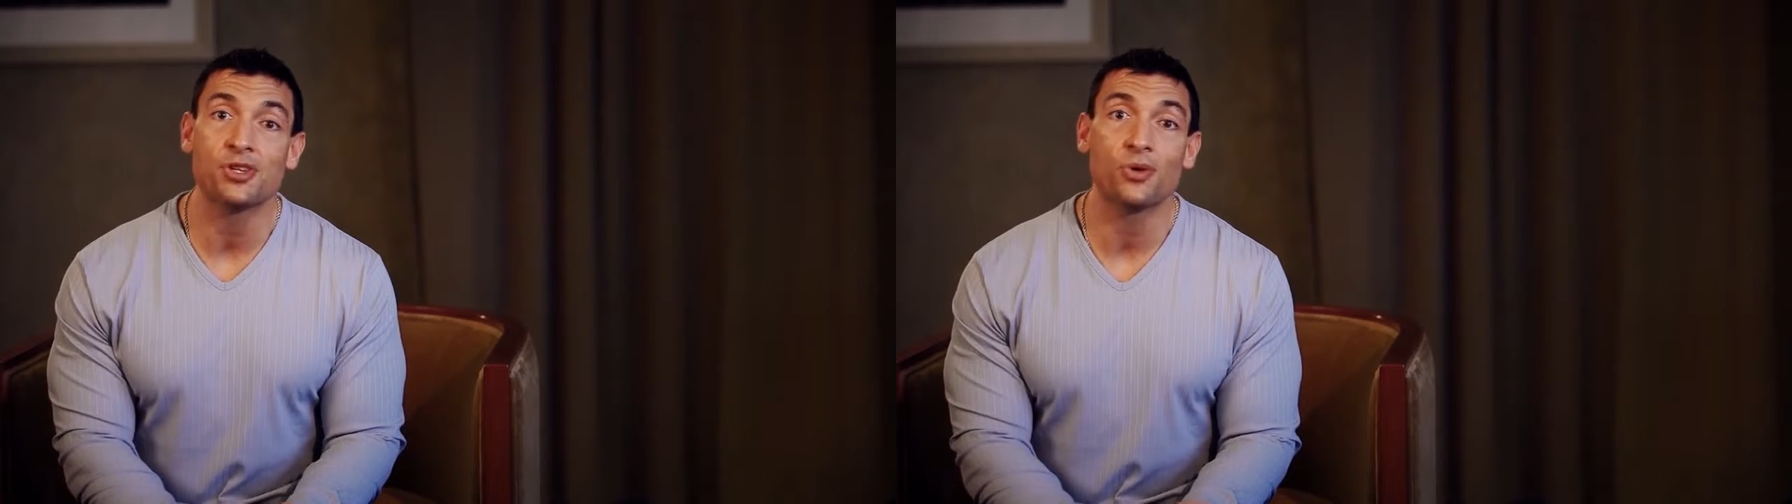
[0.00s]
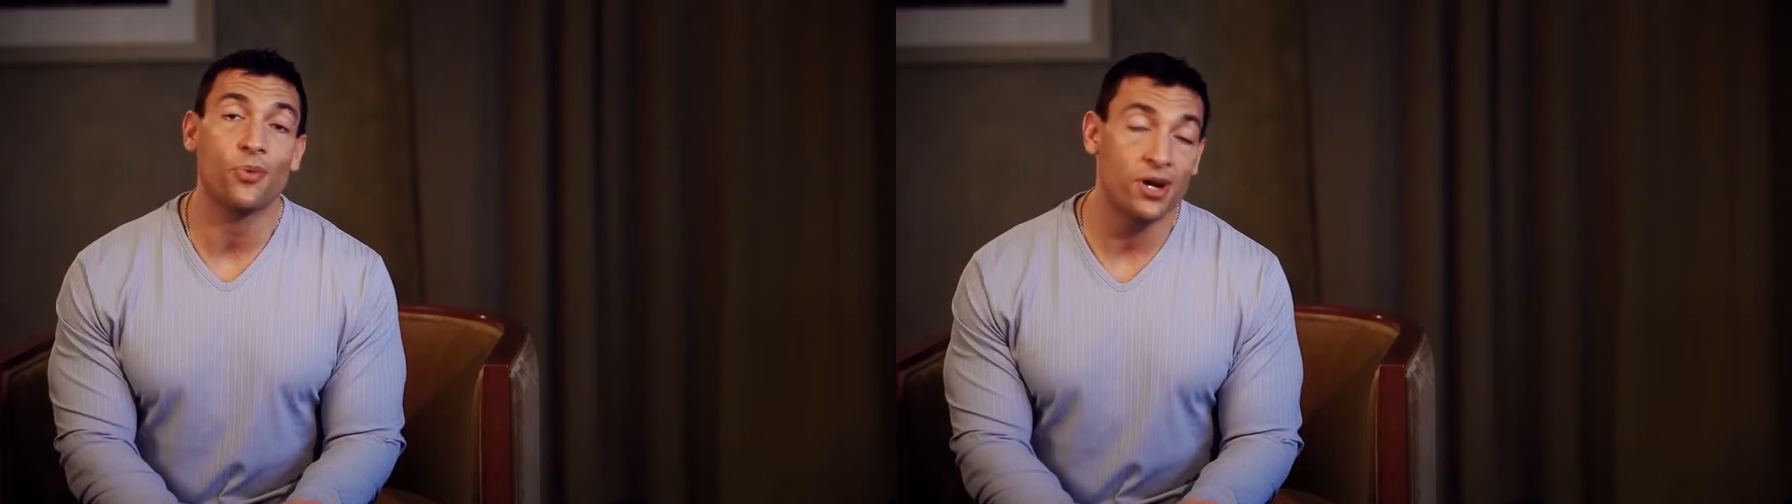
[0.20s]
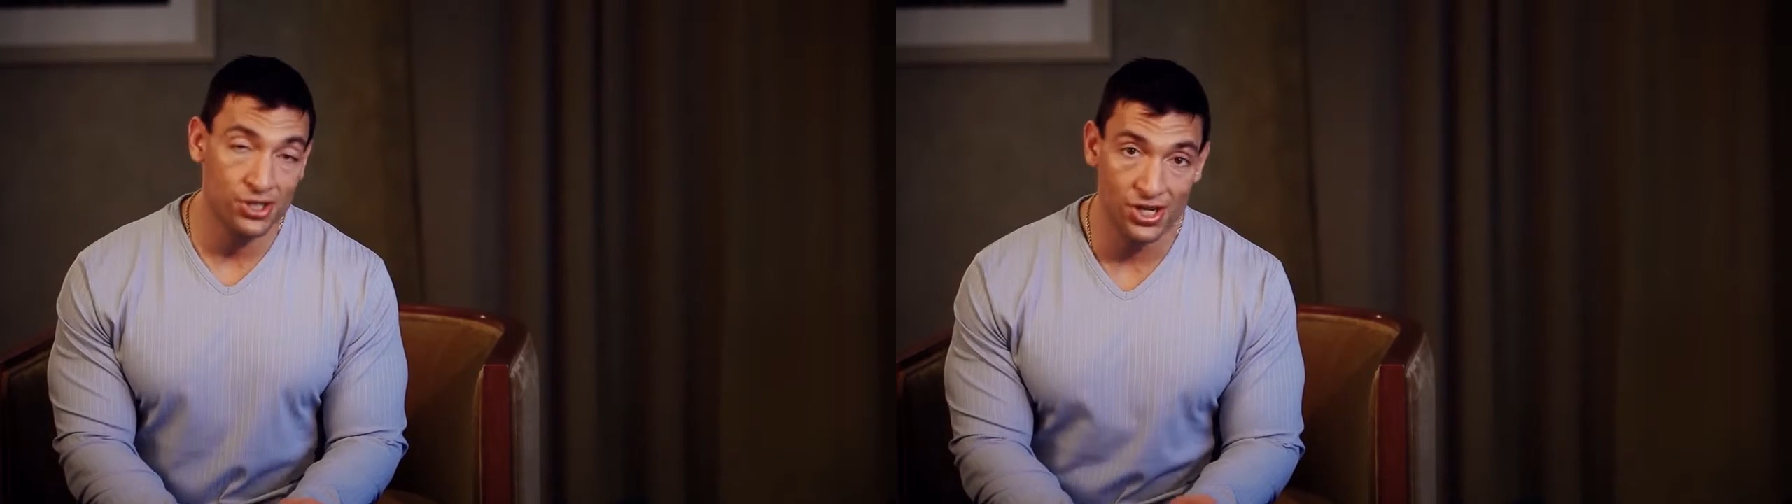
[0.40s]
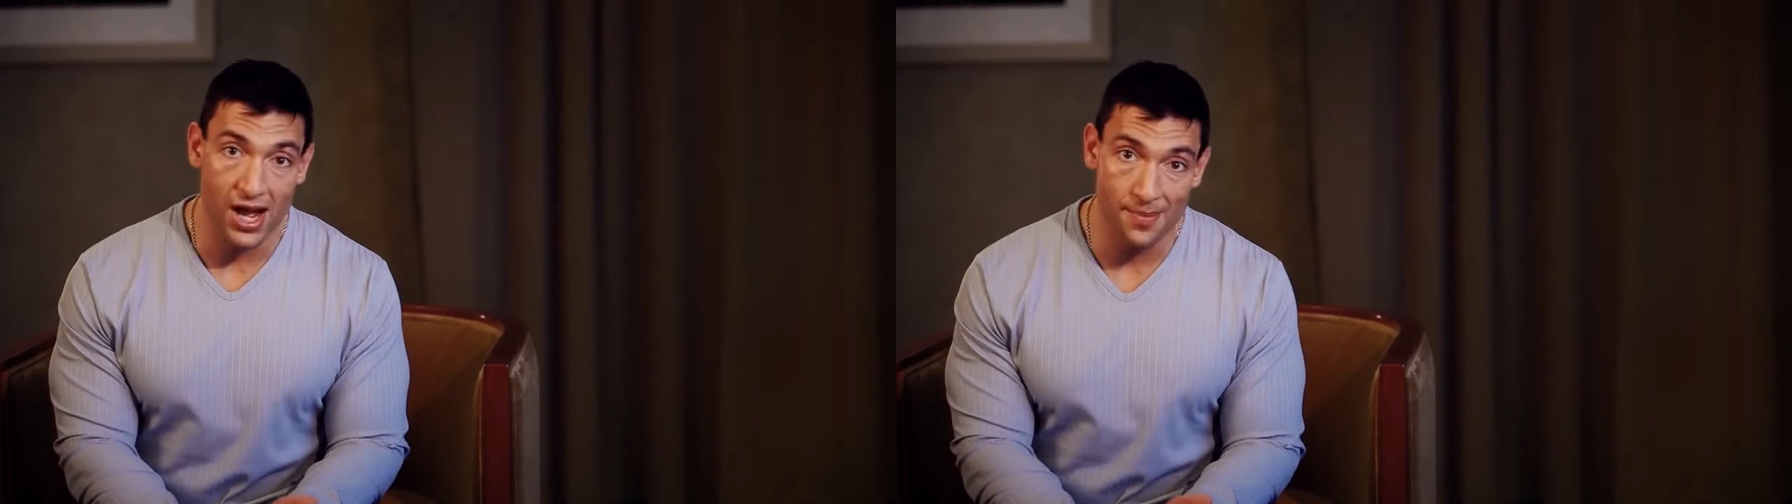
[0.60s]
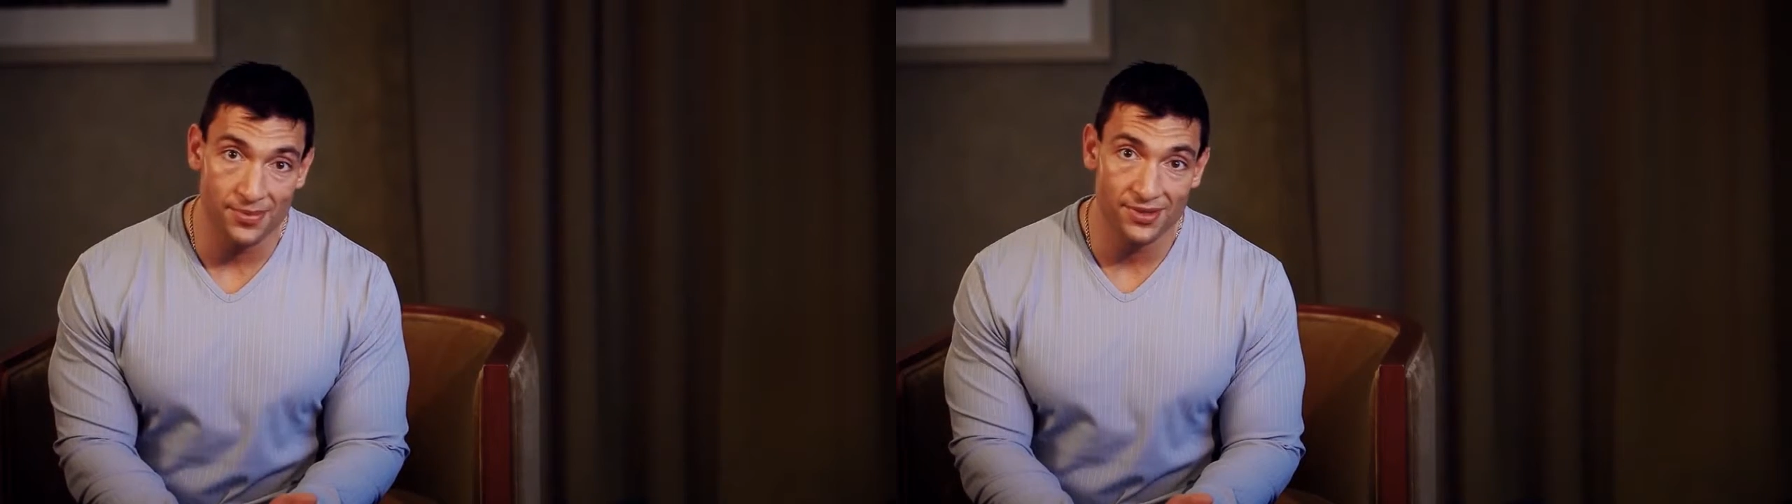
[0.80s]
to the
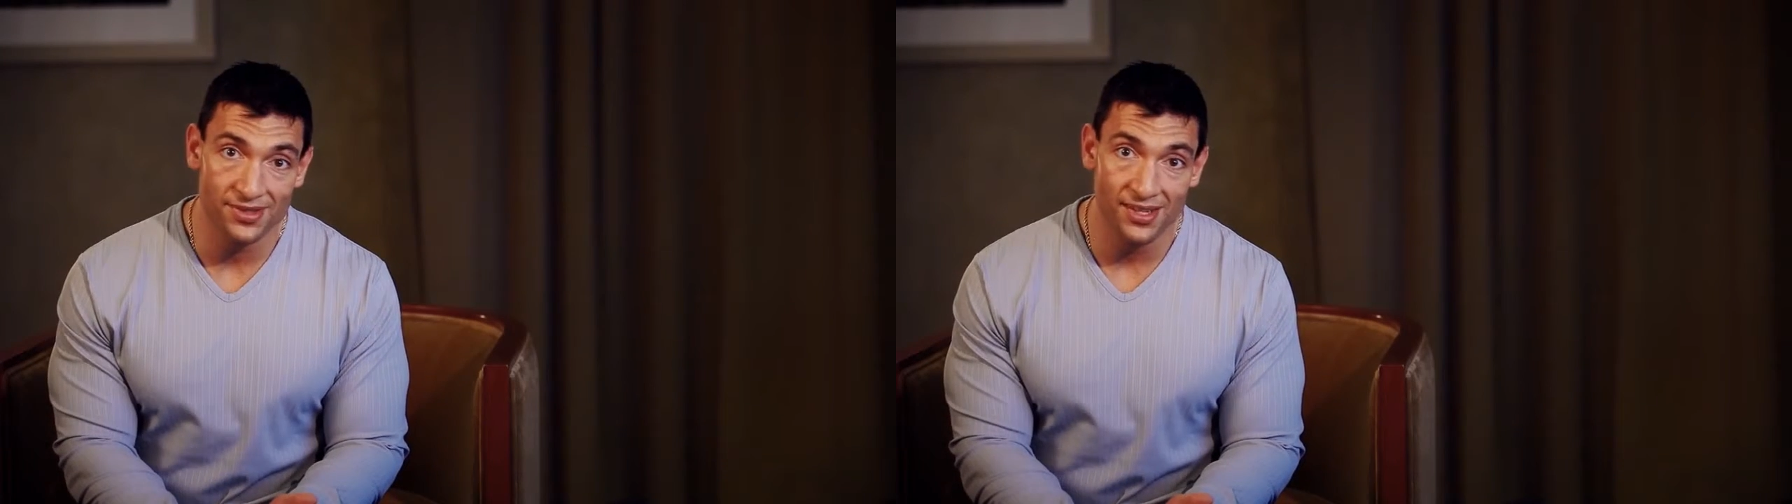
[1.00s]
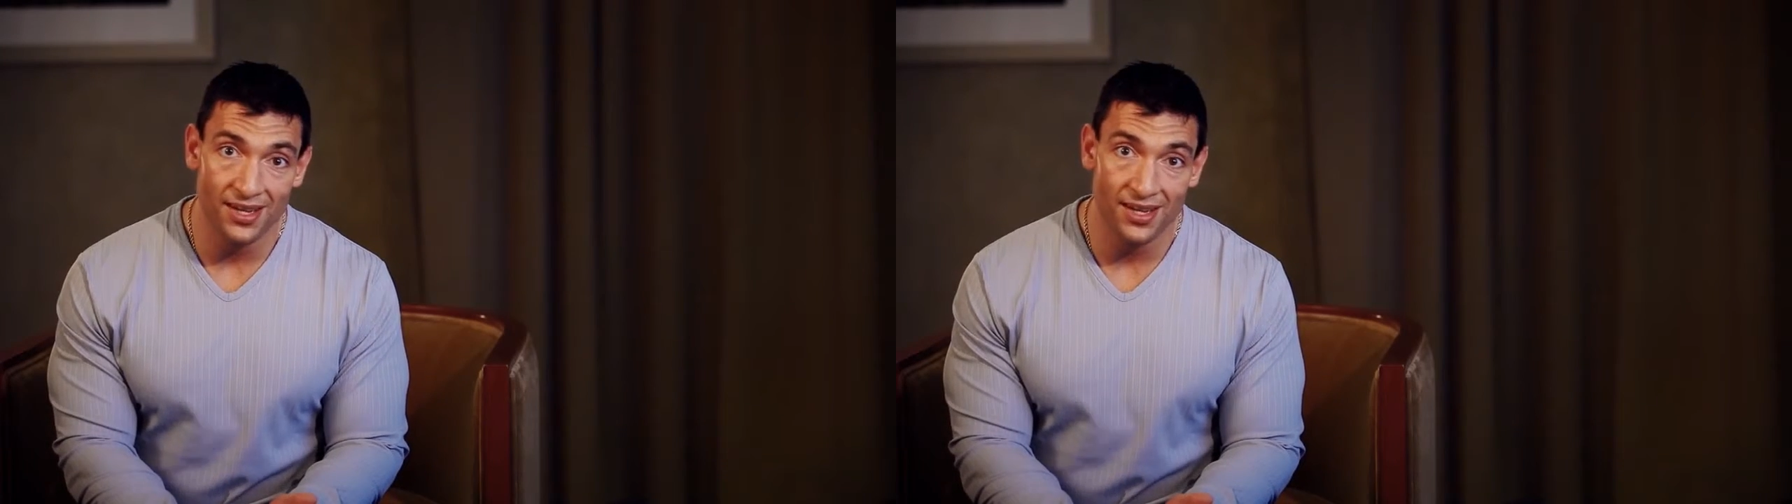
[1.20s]
workshops.